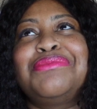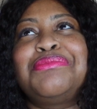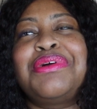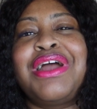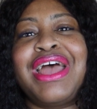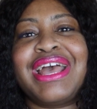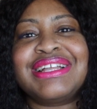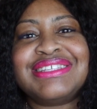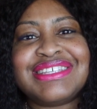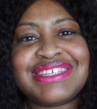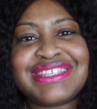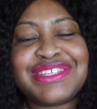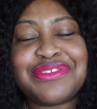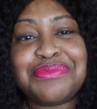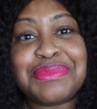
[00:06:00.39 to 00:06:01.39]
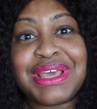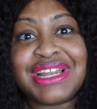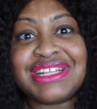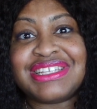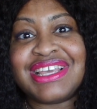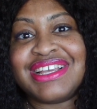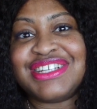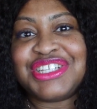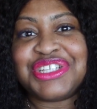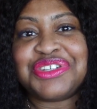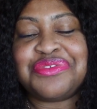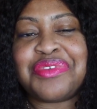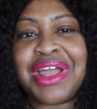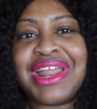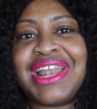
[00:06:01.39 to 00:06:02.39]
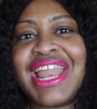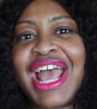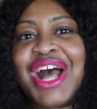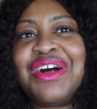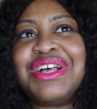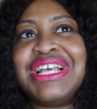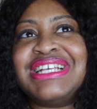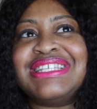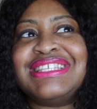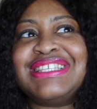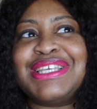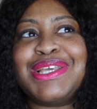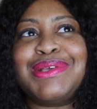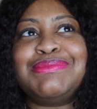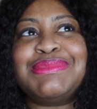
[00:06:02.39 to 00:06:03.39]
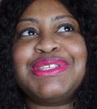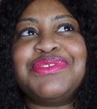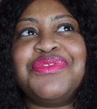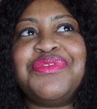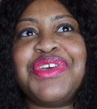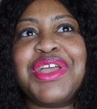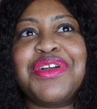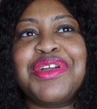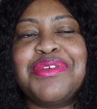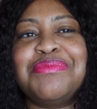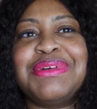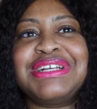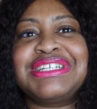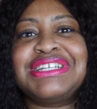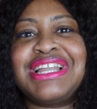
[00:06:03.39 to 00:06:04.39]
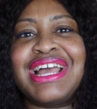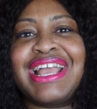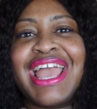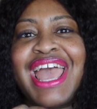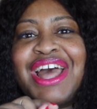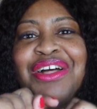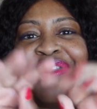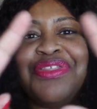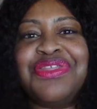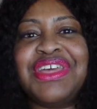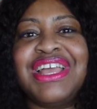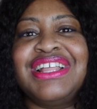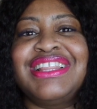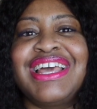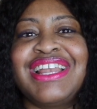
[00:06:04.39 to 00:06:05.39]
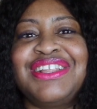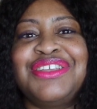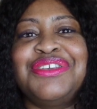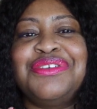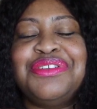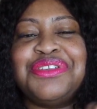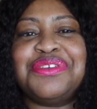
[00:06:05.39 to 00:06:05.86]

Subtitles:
practice of meditation right now, it seems very much like a thing that you